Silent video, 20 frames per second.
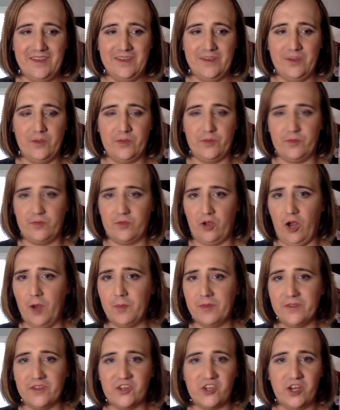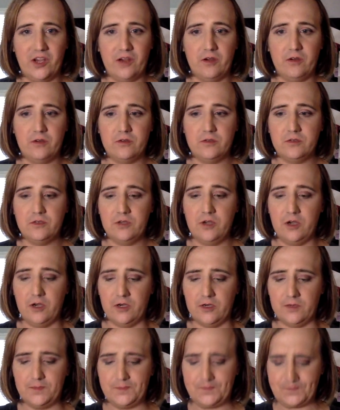Subscribe to the channel.
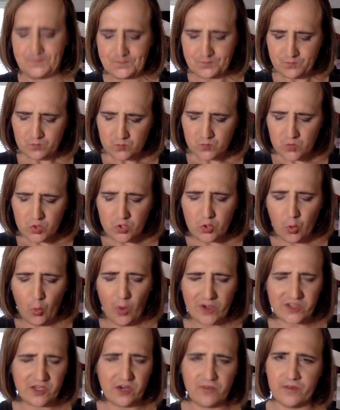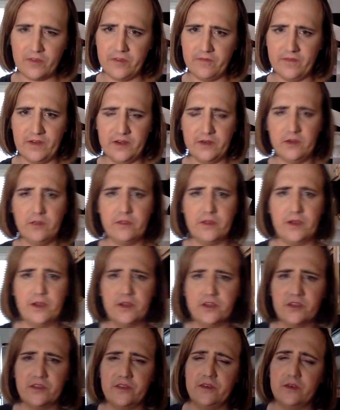Watch out for the video that I
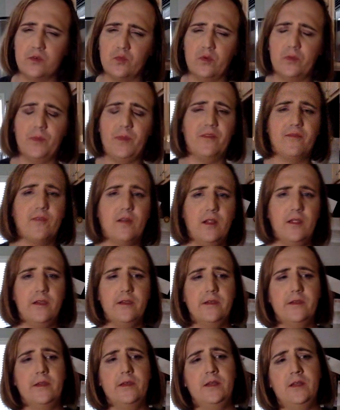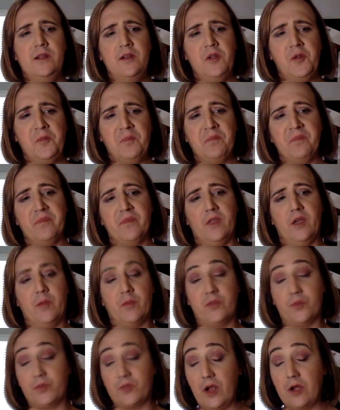just did with my friend.
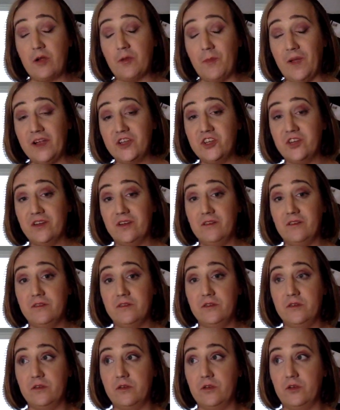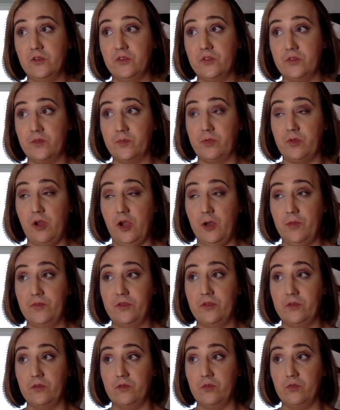Subscribe to my channel. You can also subscribe
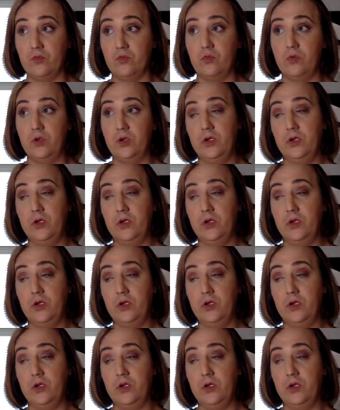to